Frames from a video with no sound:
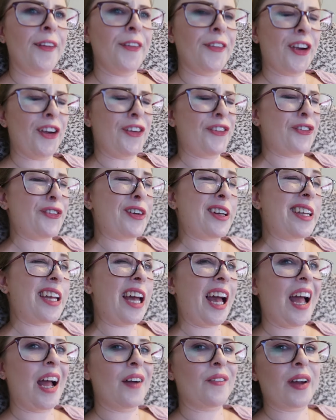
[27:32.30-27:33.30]
Don't really
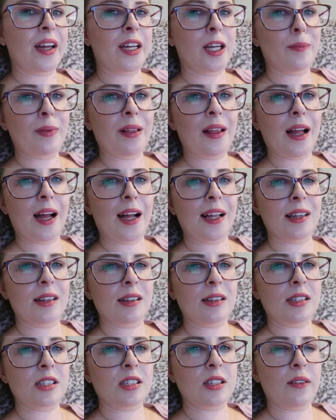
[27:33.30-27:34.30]
have any
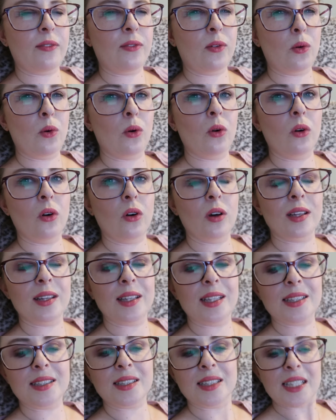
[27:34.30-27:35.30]
plans for
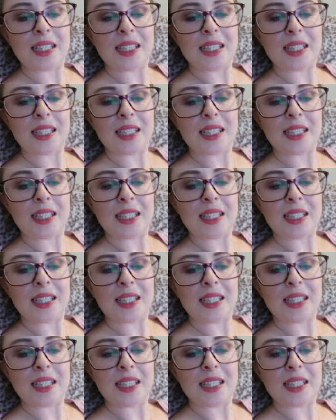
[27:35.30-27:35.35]
this